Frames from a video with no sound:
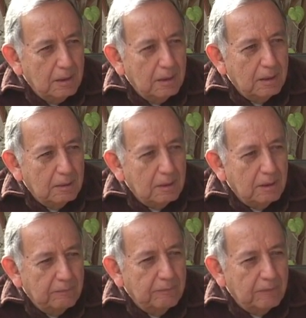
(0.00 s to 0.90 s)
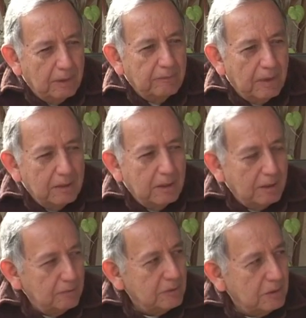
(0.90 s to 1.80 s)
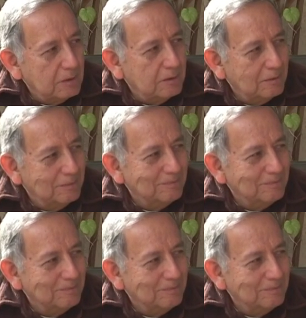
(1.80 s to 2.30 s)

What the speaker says: And I've had that ever since.